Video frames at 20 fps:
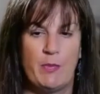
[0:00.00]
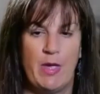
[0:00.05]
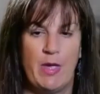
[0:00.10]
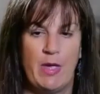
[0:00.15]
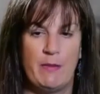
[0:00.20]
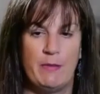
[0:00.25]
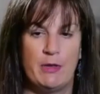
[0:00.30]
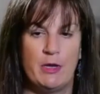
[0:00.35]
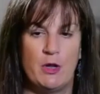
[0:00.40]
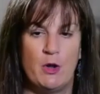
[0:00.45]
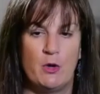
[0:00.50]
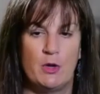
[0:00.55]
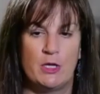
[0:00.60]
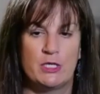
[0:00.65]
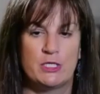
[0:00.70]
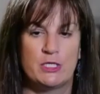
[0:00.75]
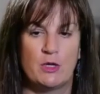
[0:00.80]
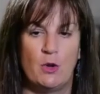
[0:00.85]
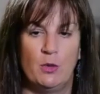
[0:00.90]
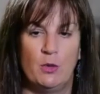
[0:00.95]
is the hardship
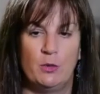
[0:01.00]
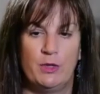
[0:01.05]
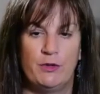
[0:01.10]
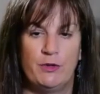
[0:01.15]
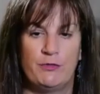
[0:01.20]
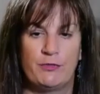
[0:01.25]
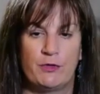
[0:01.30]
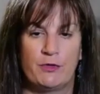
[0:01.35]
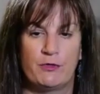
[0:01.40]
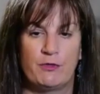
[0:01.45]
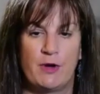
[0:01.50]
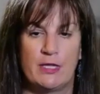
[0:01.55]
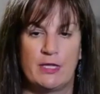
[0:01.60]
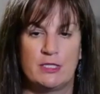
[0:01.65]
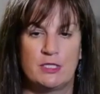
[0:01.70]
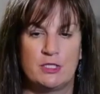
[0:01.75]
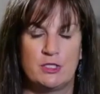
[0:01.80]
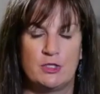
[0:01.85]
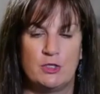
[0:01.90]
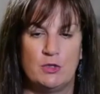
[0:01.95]
repayment notice only
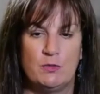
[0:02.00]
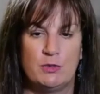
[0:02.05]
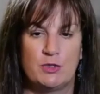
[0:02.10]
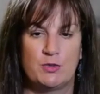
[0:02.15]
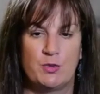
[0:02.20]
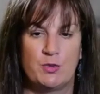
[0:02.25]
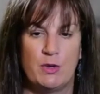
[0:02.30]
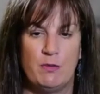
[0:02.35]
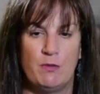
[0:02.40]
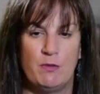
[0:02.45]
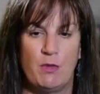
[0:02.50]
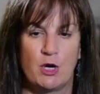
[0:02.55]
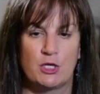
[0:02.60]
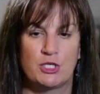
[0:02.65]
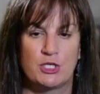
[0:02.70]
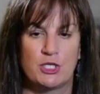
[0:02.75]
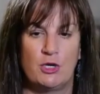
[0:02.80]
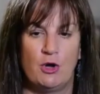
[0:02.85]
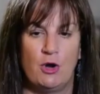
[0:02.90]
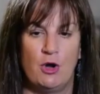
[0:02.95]
for rents due between
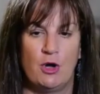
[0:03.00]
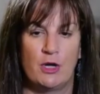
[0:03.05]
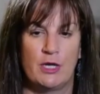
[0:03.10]
March and